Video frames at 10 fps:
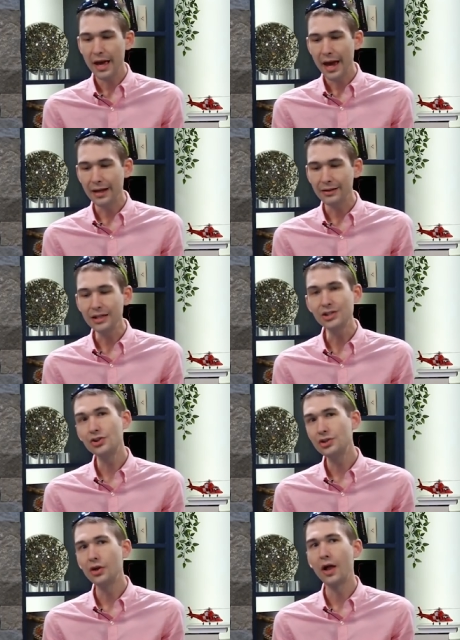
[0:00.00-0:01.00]
at least
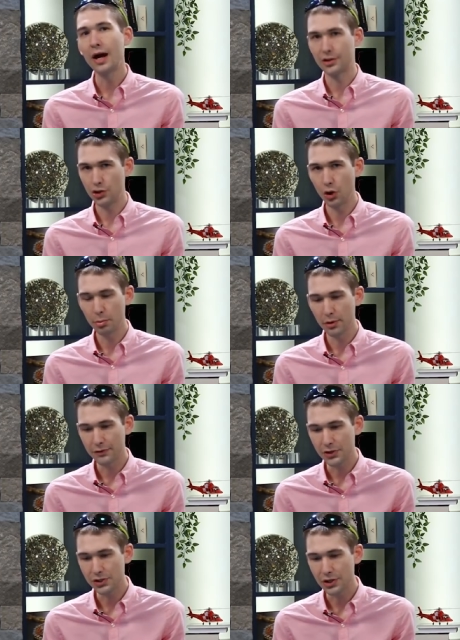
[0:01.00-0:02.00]
until October
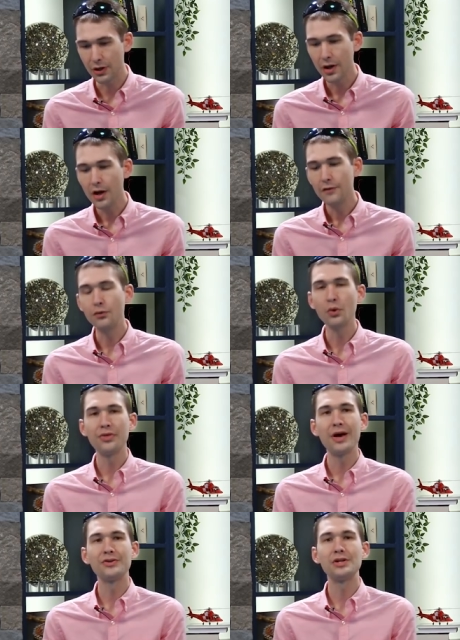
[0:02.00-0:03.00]
of this year.
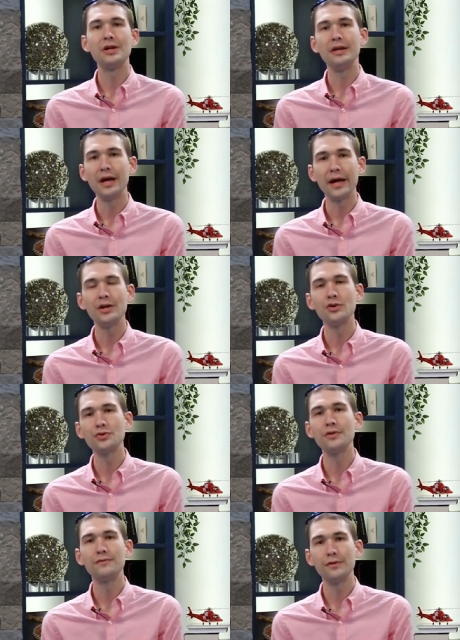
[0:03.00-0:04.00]

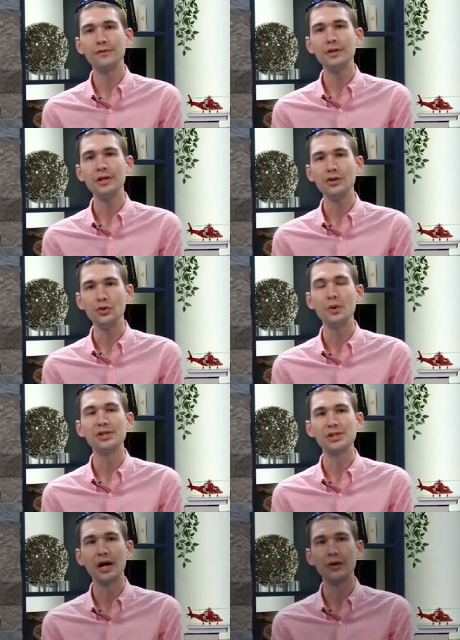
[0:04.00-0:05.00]
4,950
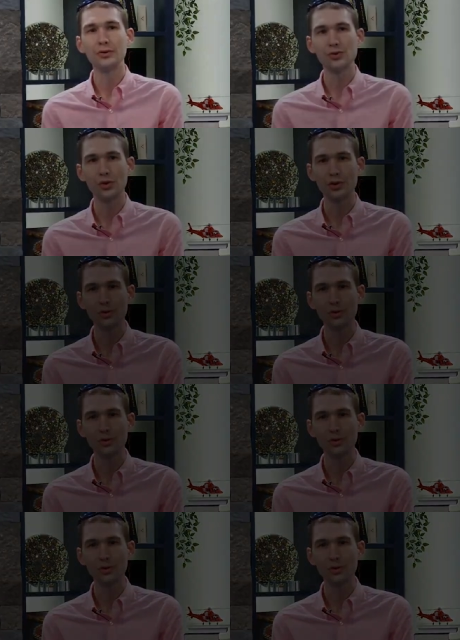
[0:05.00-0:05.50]
US dollars hooks